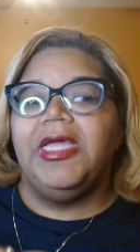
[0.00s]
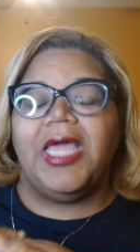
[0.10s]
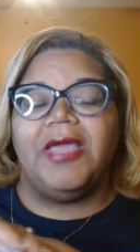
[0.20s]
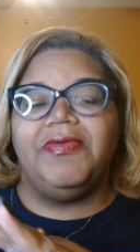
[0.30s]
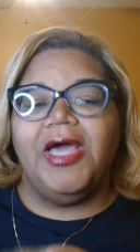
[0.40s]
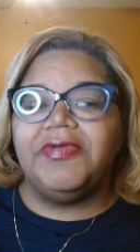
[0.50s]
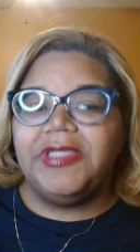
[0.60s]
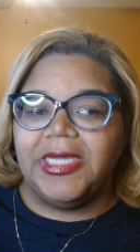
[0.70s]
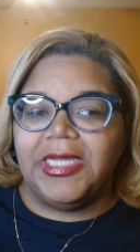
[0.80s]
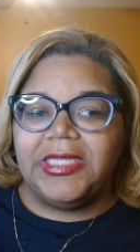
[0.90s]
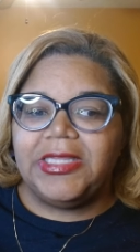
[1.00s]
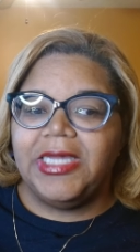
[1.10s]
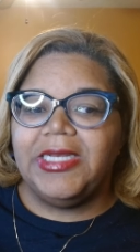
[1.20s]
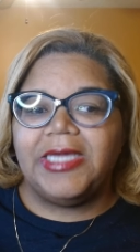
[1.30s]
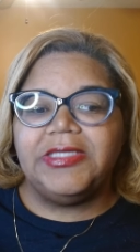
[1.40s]
They have never done
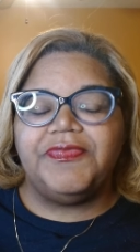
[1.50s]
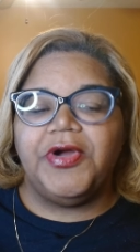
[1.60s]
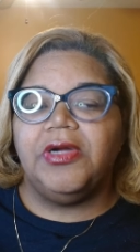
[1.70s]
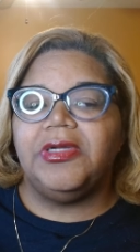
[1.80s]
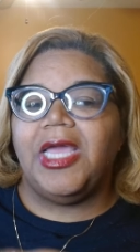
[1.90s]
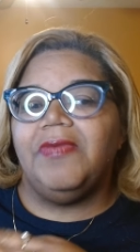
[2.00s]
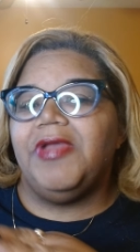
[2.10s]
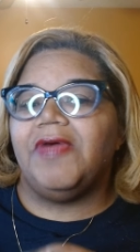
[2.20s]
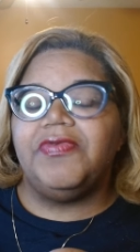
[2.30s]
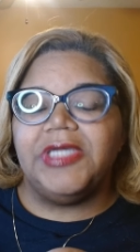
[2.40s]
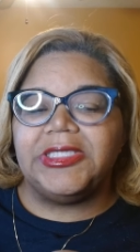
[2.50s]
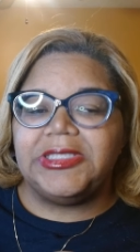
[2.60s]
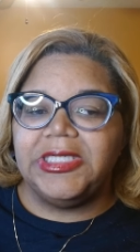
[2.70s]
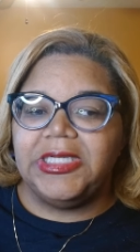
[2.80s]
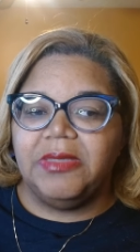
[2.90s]
anything nice for her. They have never
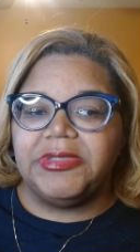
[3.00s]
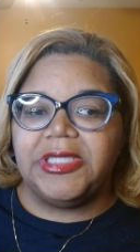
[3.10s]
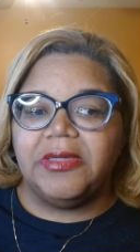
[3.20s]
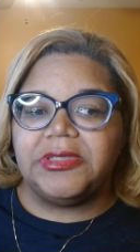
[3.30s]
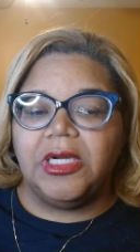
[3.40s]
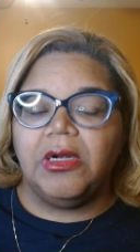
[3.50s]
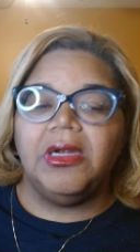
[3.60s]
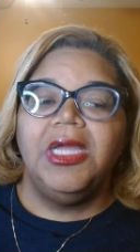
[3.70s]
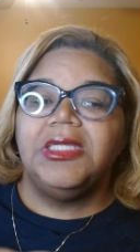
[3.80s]
extended themselves to her.